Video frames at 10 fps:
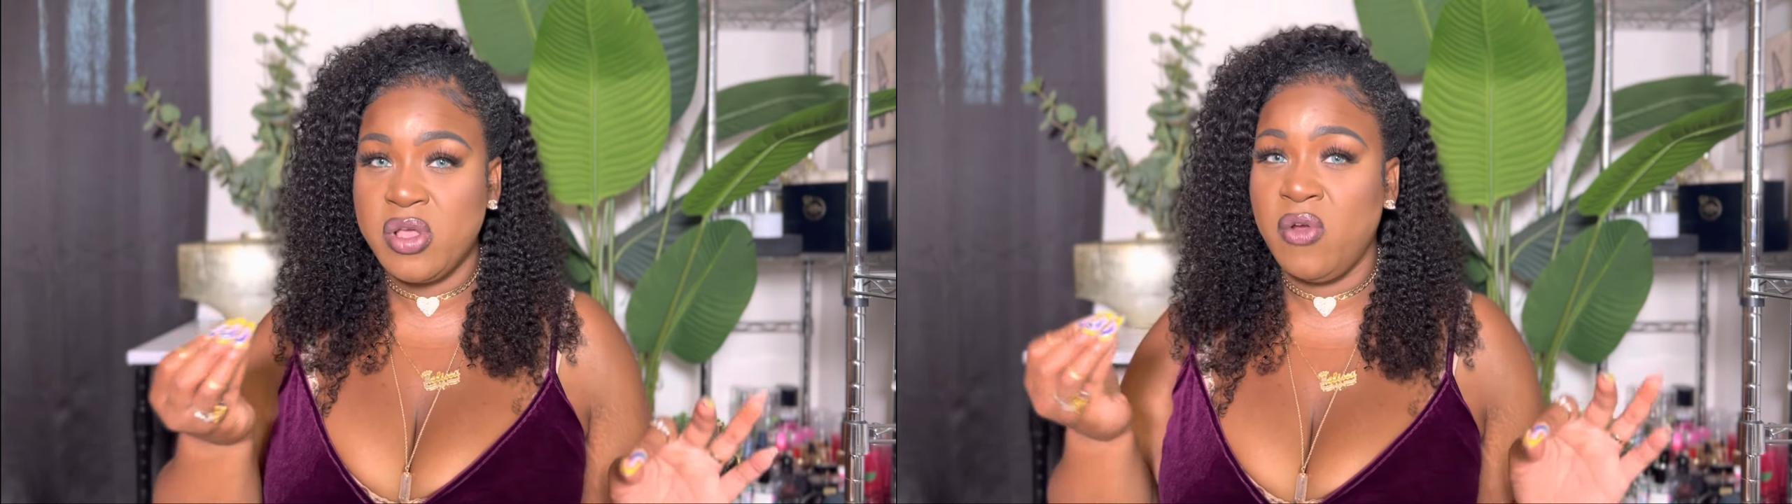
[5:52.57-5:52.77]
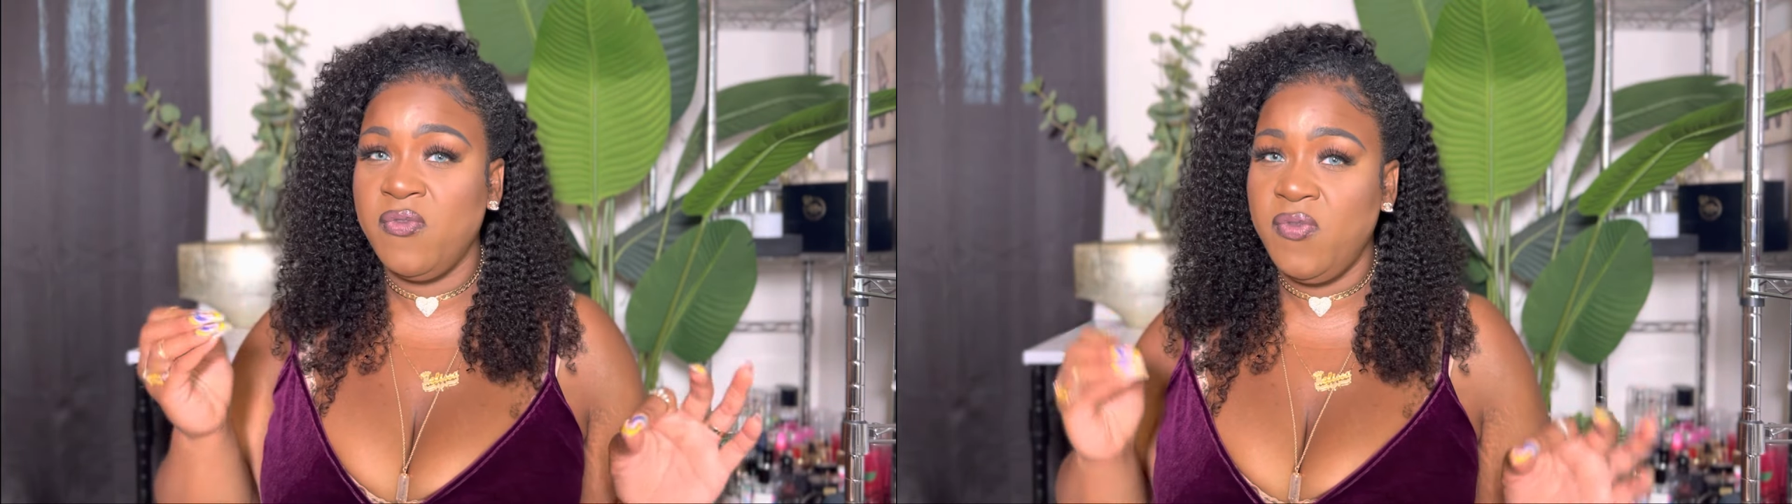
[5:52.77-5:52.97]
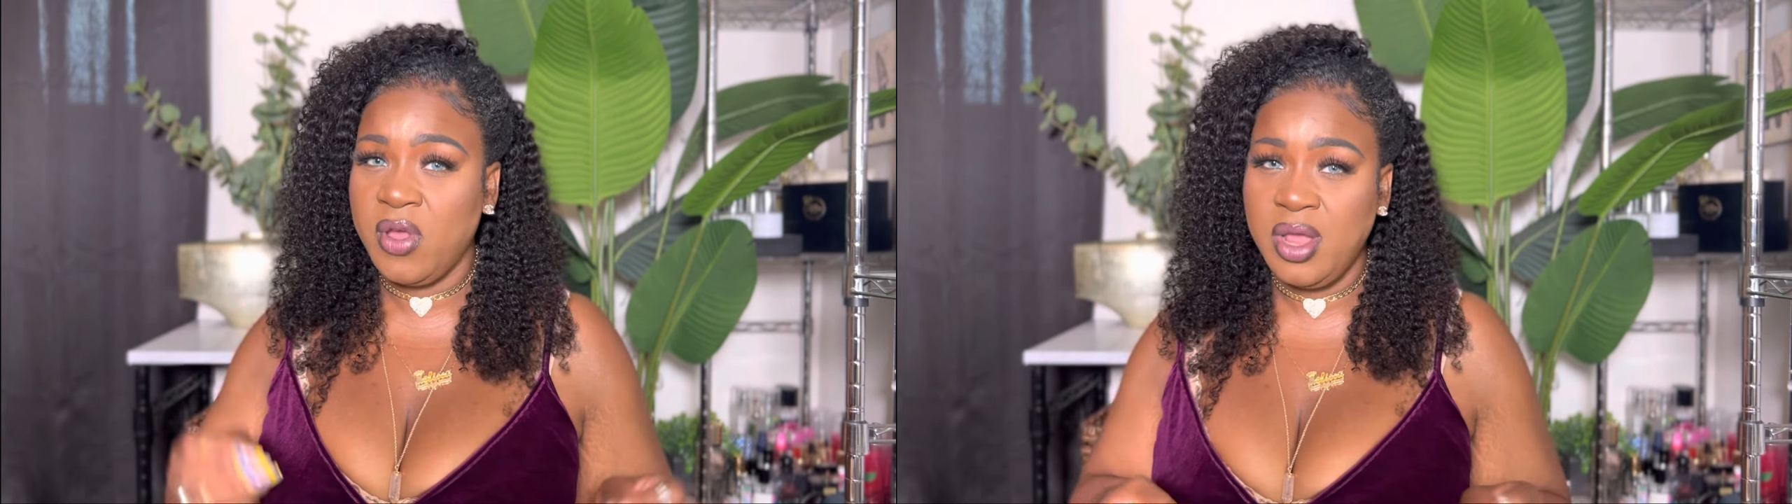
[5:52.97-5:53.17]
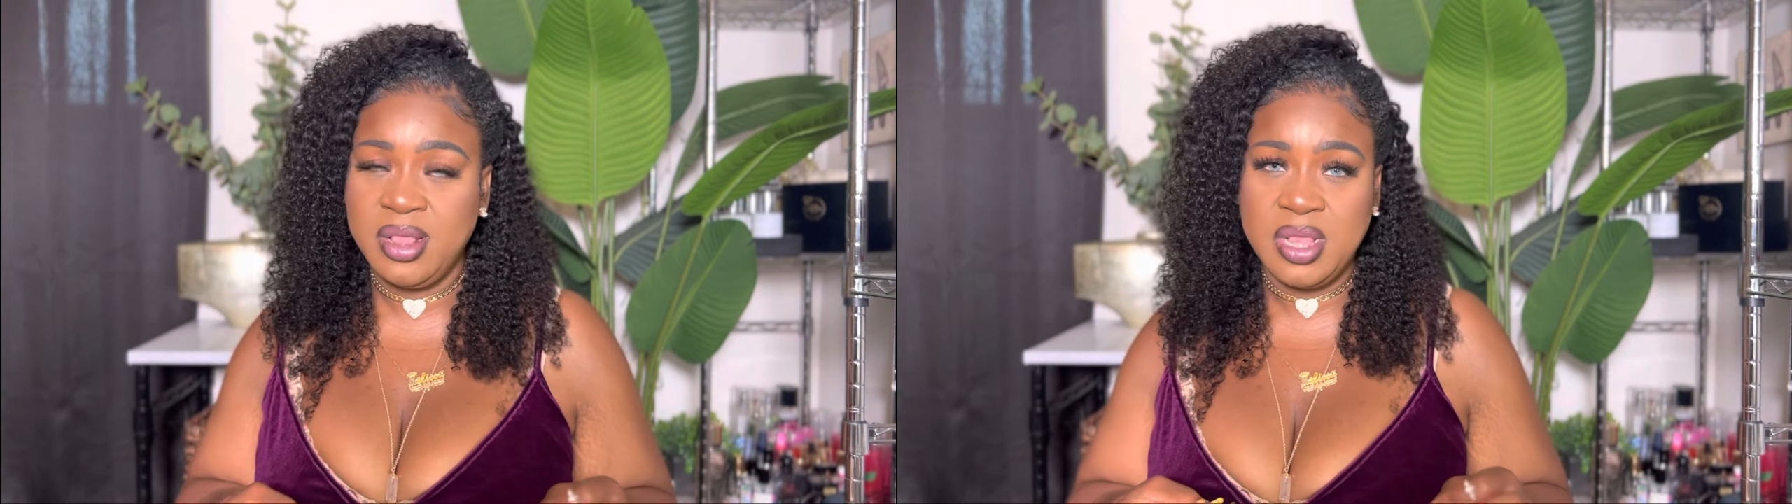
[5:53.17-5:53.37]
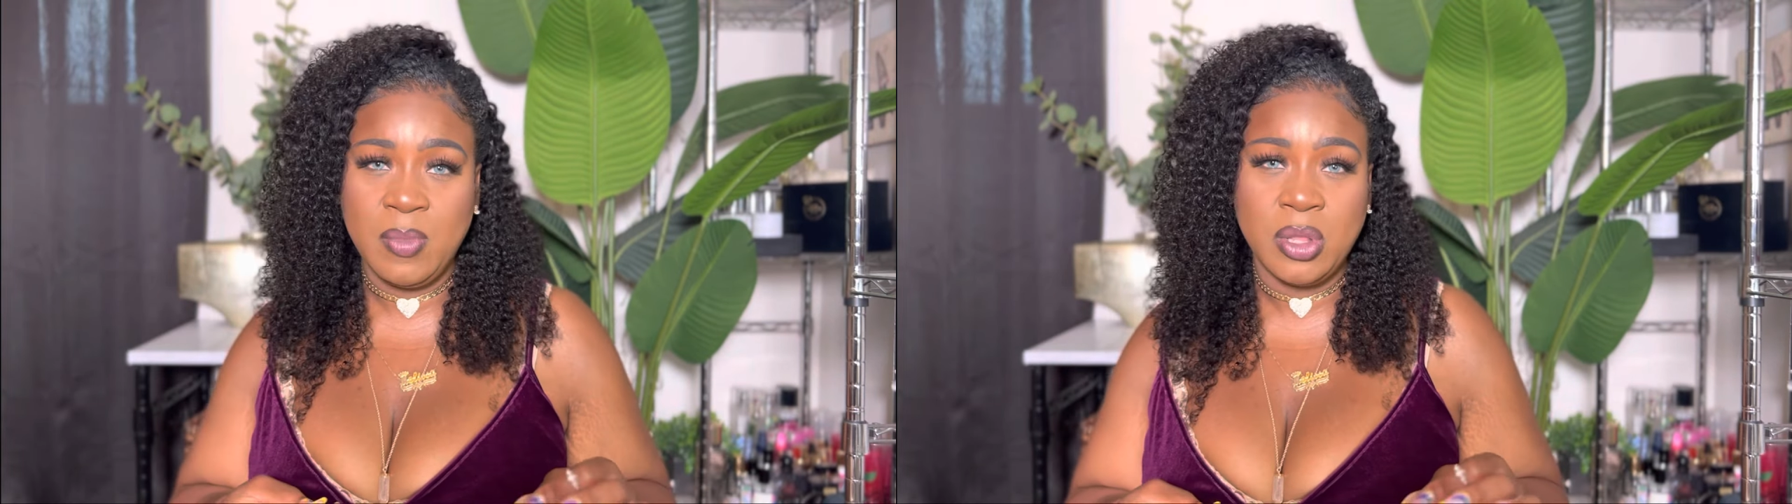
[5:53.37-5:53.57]
are very
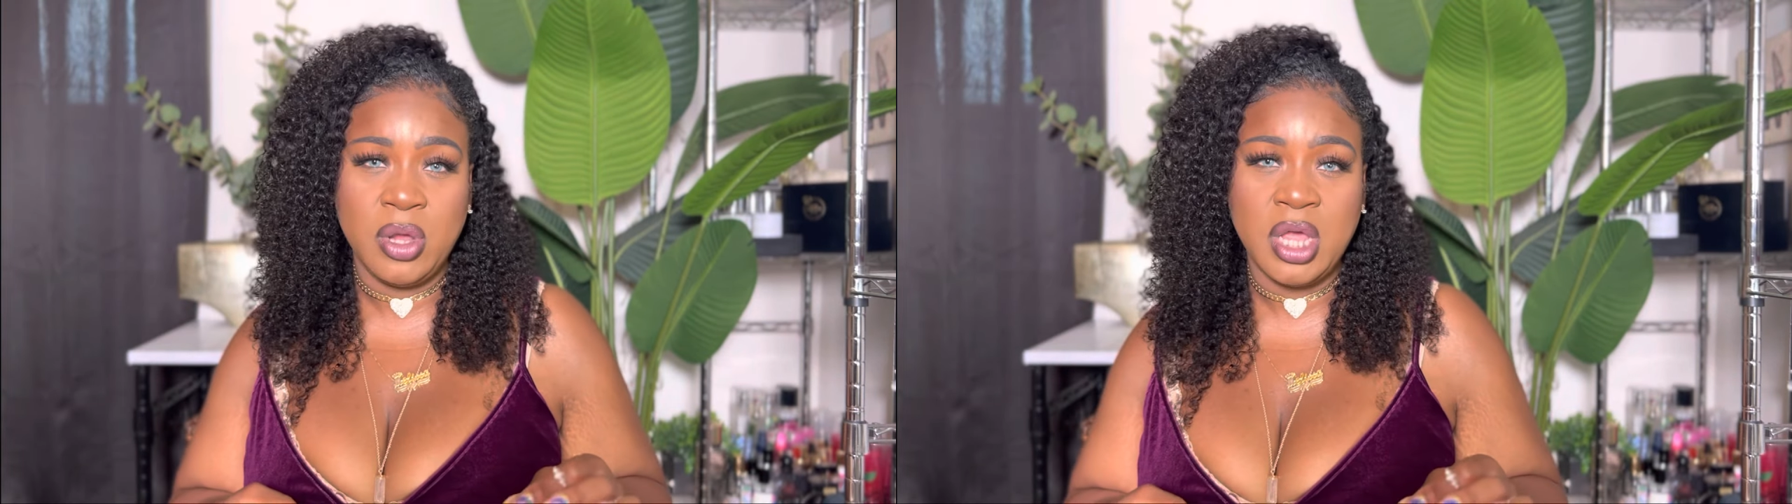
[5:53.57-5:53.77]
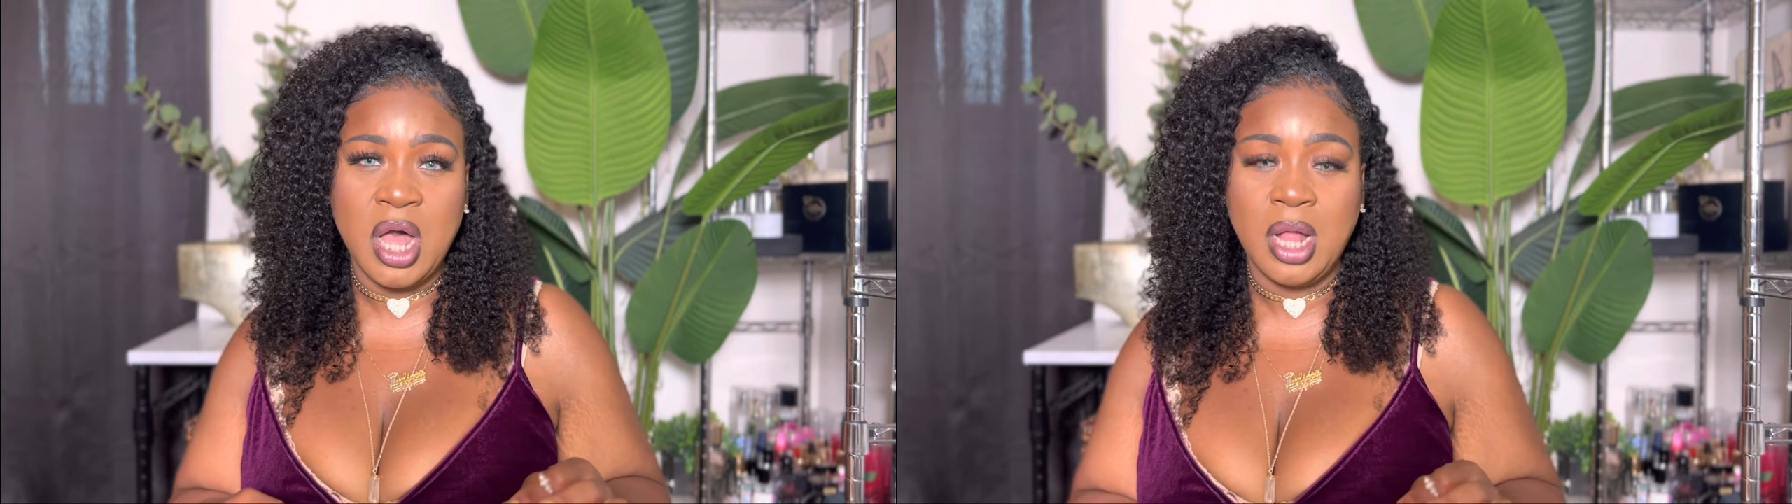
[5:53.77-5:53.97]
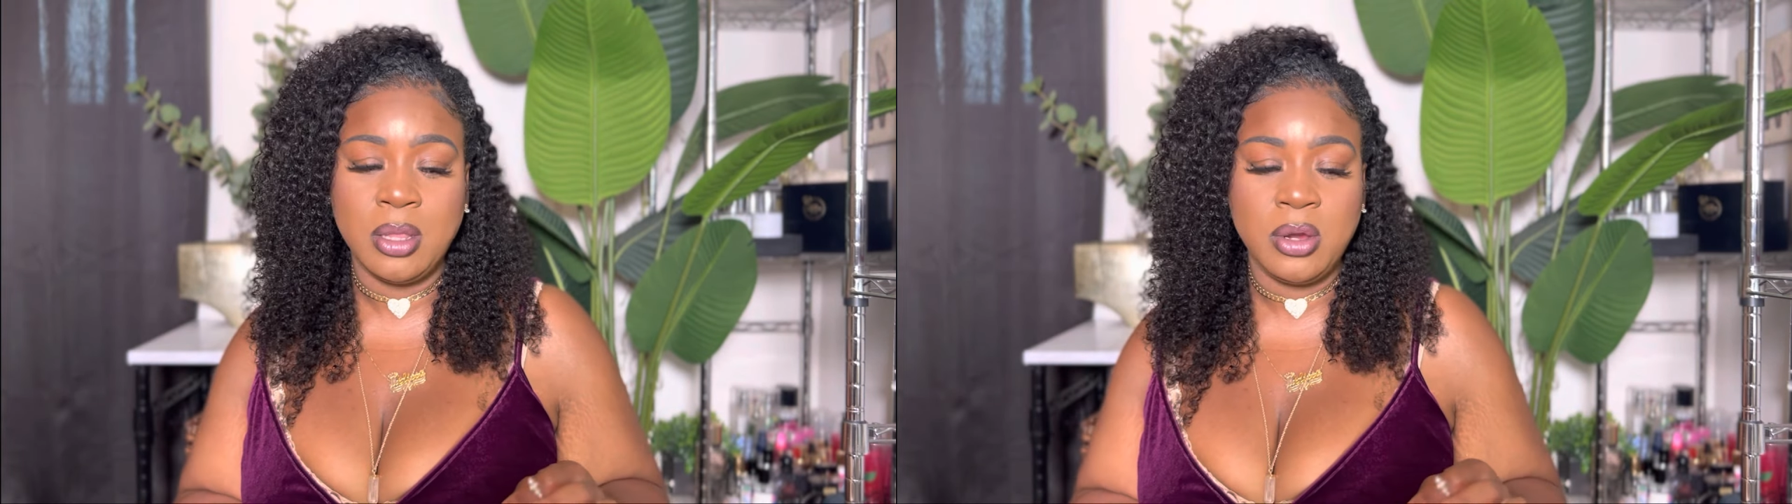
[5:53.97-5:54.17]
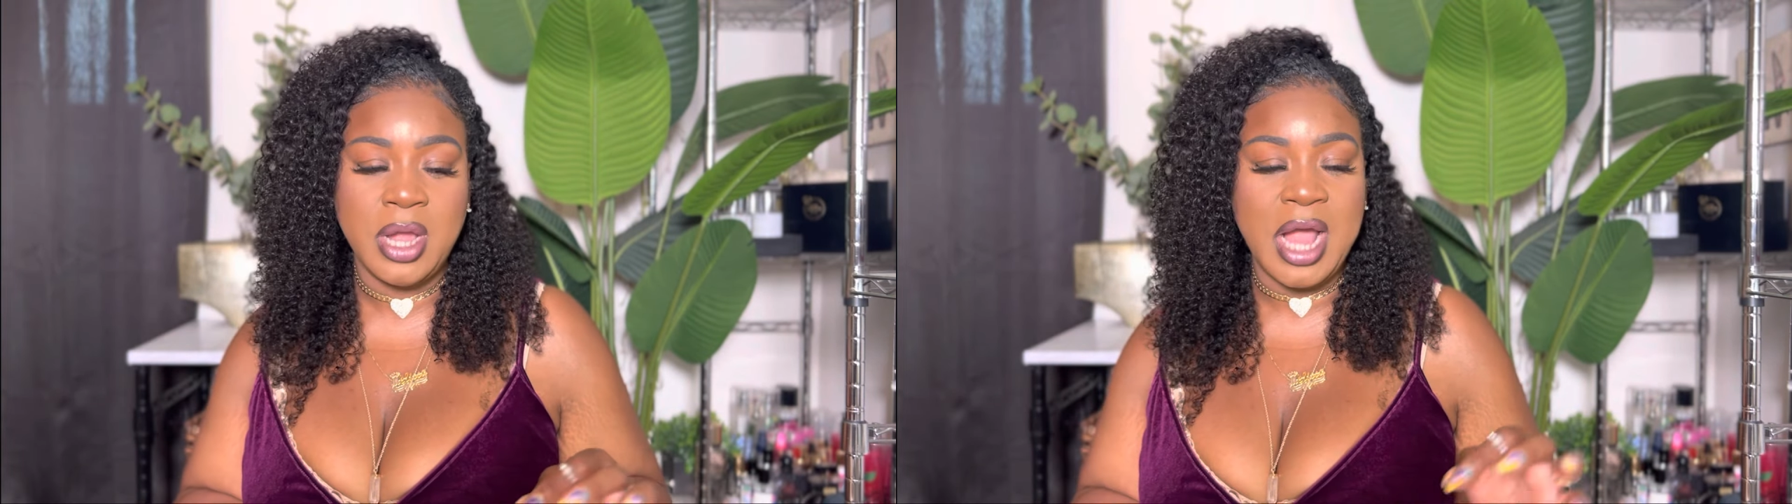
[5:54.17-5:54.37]
similar in color.